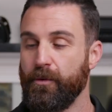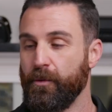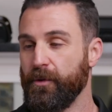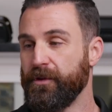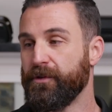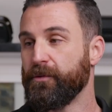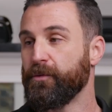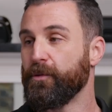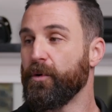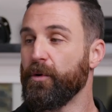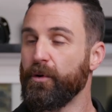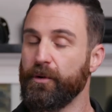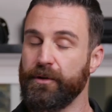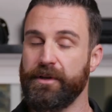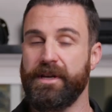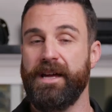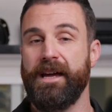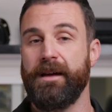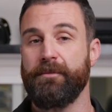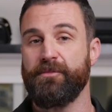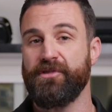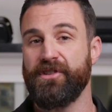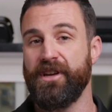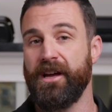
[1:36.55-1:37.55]
With a roller
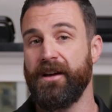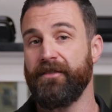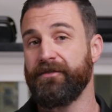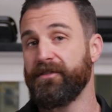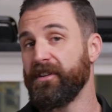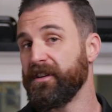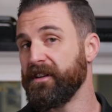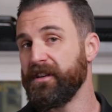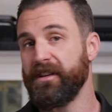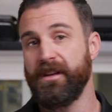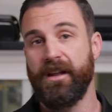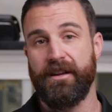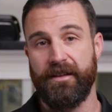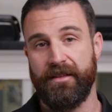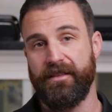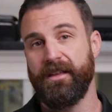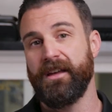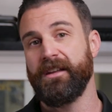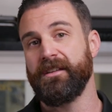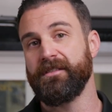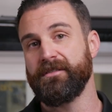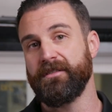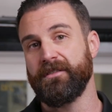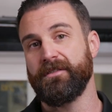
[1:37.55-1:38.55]
camshaft, none of
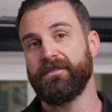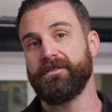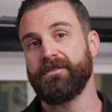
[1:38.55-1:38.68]
that is a